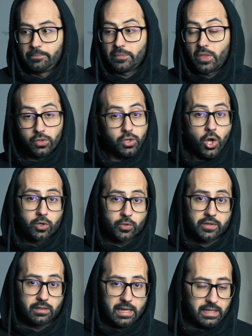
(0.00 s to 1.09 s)
the longer
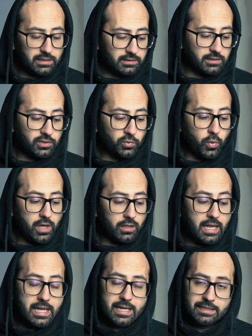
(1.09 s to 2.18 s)
they last, as well
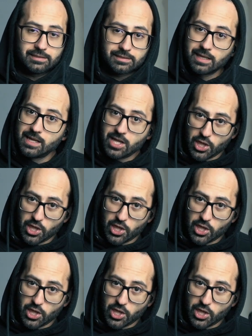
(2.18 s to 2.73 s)
as